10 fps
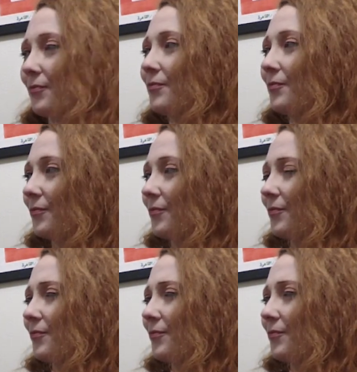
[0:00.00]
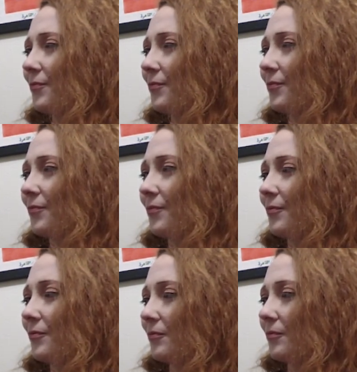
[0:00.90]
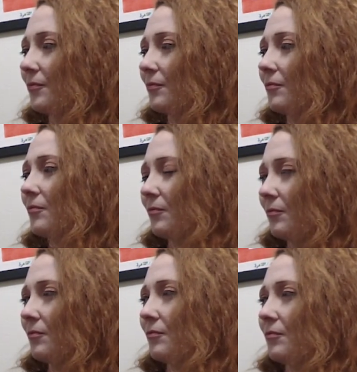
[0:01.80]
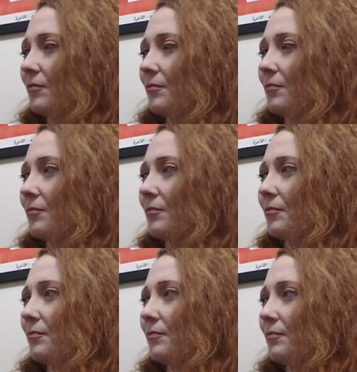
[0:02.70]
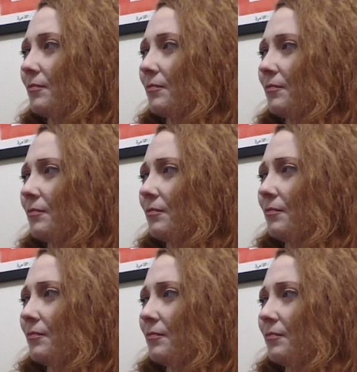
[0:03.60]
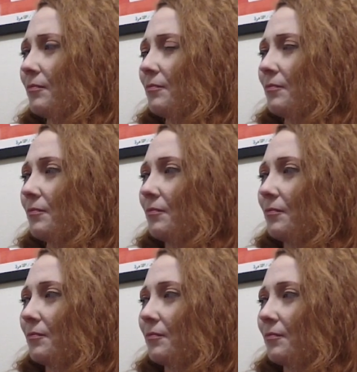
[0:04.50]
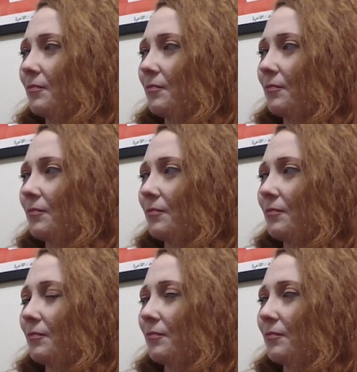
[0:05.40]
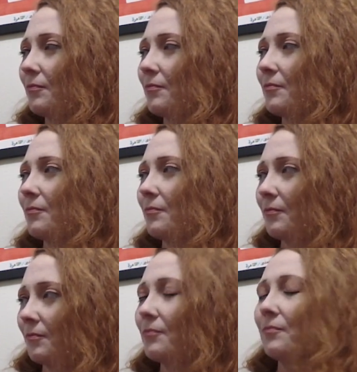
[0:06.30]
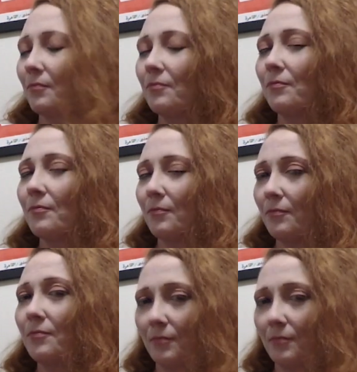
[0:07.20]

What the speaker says: The person shown says nothing.